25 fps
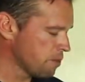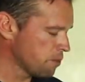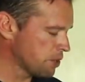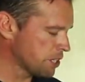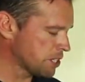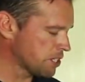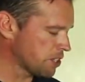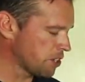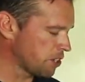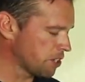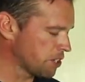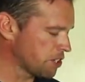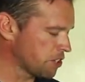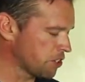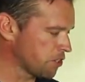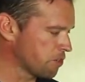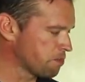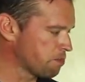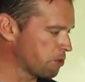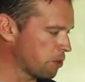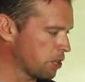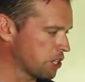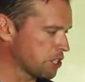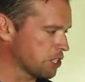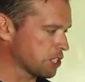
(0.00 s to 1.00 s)
We started
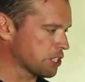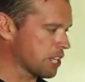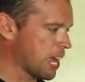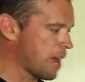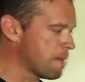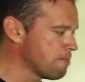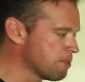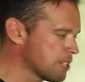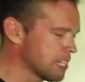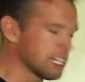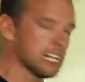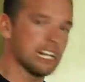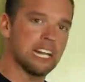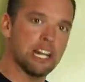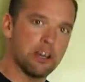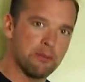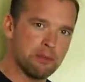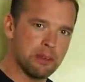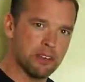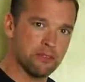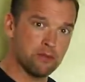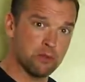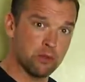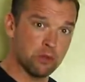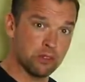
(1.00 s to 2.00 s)
off by just emptying a little
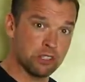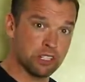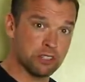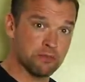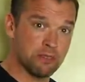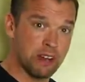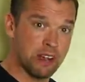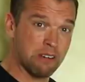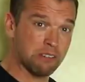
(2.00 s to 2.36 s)
bit of water